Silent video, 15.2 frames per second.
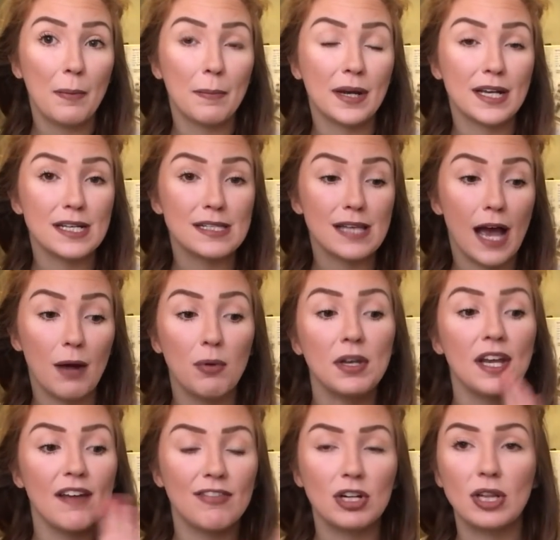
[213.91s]
because I will
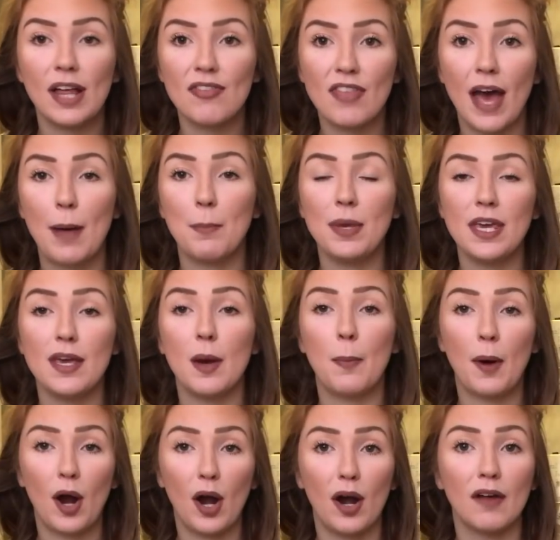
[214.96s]
never let that be a
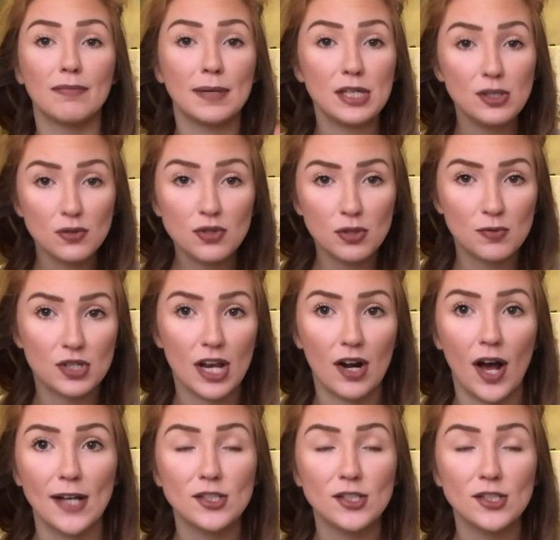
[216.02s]
part of my YouTube channel.